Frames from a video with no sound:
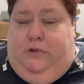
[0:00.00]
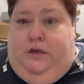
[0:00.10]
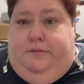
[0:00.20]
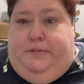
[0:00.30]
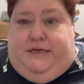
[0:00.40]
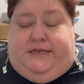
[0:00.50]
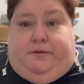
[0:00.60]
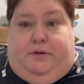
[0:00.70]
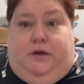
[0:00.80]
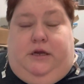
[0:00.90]
And
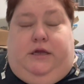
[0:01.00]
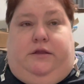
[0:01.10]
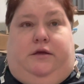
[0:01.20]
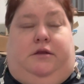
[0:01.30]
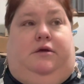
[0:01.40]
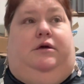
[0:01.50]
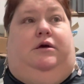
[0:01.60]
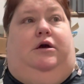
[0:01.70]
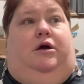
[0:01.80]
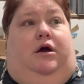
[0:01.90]
then
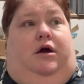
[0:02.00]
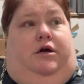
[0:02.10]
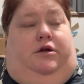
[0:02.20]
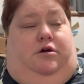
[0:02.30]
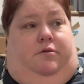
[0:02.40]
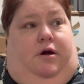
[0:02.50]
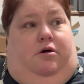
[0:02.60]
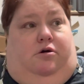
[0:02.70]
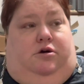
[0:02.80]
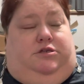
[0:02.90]
I talked
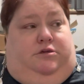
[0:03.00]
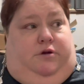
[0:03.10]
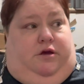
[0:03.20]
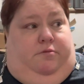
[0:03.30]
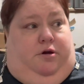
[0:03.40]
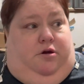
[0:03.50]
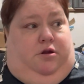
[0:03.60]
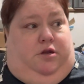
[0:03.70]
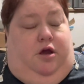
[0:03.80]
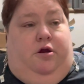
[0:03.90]
about also when I got married
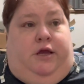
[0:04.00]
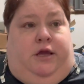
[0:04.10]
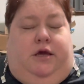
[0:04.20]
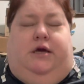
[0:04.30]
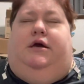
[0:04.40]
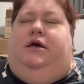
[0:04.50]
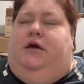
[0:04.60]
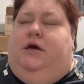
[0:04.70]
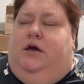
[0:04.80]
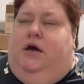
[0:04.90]
to Tony,
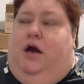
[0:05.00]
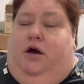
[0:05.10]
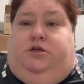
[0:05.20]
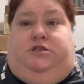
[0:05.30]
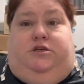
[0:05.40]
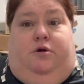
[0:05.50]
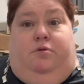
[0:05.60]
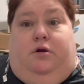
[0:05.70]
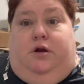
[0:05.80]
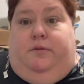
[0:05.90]
I was so
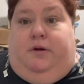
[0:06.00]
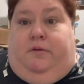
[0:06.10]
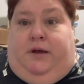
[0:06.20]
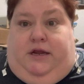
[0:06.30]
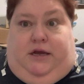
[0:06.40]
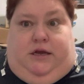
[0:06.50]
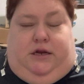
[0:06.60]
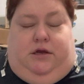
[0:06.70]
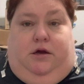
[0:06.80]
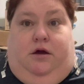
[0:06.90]
worried about my
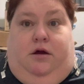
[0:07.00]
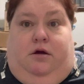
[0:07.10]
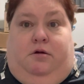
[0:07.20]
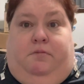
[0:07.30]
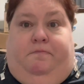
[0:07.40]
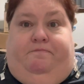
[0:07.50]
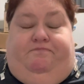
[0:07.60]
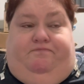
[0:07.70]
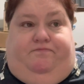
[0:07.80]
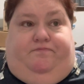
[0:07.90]
dad. I
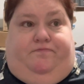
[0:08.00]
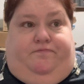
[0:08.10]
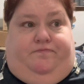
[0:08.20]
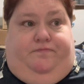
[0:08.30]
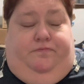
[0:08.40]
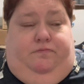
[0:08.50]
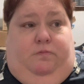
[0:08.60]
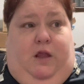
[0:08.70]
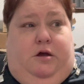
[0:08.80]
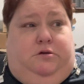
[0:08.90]

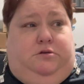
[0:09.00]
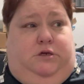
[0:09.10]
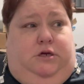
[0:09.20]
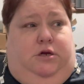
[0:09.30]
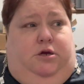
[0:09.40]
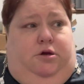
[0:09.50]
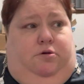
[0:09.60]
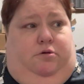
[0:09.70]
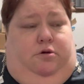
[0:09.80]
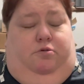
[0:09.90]
was
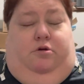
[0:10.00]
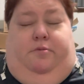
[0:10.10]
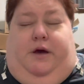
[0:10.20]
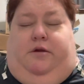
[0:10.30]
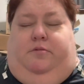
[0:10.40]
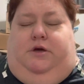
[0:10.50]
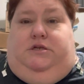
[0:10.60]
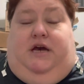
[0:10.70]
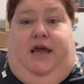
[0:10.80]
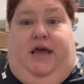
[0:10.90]
really worried about him
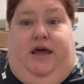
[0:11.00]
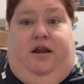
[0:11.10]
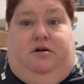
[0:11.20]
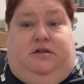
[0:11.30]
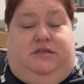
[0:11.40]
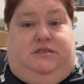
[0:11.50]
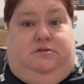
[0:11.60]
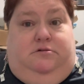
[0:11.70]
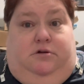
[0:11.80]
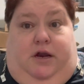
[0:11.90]
because I had on this
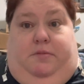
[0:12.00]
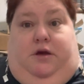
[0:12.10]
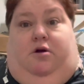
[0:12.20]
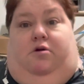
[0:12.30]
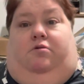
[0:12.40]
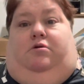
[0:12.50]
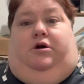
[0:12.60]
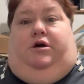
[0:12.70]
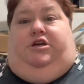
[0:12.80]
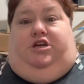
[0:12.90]
great big old
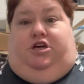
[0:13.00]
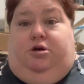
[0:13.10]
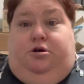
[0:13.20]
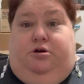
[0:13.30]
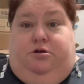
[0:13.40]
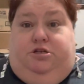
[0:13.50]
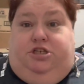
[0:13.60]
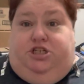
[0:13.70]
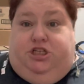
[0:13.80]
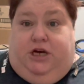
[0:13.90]

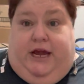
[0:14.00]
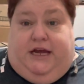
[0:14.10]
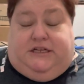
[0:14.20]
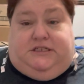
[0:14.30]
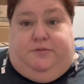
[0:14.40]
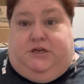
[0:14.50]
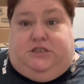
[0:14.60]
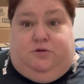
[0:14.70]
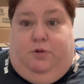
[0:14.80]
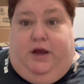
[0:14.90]
huge dress that
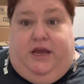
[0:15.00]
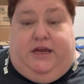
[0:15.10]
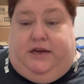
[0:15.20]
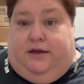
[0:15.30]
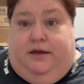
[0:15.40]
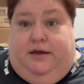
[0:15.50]
must have weighed